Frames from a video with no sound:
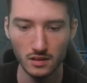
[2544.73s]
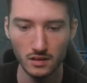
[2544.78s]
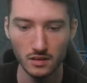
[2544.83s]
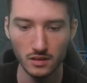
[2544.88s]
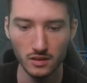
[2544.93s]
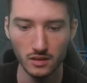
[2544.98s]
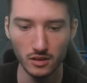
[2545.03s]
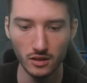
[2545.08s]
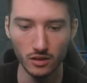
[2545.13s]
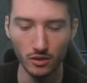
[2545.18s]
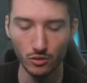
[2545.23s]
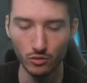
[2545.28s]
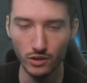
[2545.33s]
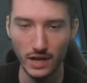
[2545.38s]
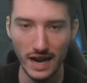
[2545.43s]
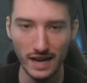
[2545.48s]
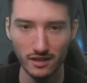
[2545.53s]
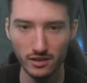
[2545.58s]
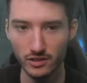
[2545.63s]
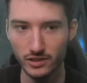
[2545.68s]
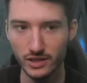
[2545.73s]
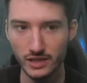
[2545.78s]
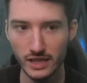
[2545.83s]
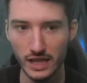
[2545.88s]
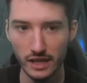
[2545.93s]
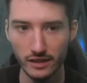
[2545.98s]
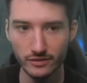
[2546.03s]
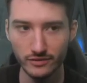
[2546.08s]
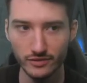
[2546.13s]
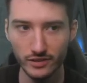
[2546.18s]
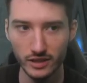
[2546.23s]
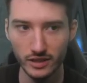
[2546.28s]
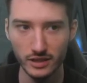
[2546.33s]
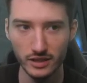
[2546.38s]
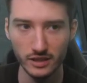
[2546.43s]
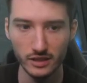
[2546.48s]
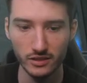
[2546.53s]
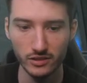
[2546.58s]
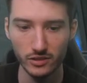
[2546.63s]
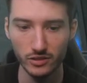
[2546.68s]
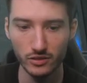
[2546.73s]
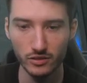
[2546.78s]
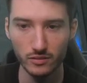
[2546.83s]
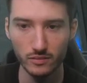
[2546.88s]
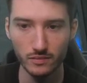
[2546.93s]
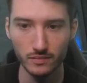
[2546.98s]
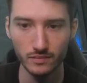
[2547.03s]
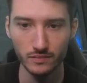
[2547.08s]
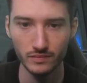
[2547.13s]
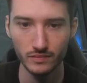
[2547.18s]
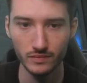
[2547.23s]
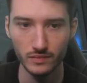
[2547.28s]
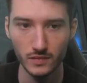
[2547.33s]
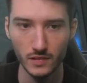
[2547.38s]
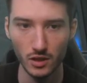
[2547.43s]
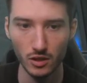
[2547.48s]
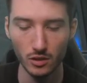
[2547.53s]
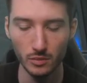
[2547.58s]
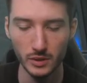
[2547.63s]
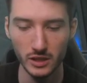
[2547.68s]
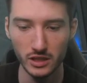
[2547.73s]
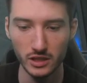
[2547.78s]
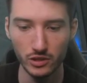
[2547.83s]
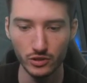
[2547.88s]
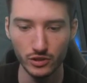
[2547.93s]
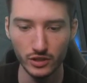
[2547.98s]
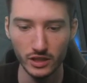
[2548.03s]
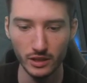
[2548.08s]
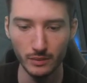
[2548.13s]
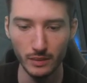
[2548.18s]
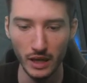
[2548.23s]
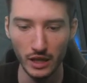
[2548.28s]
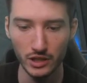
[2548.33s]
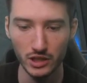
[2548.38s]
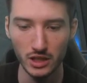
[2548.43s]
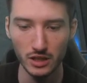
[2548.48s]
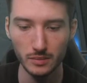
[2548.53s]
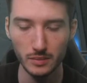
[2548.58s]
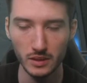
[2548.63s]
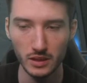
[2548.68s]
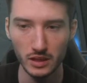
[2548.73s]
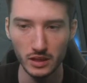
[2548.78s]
So Rakdos Sacrifice, I assume. Gonna be an interesting matchup.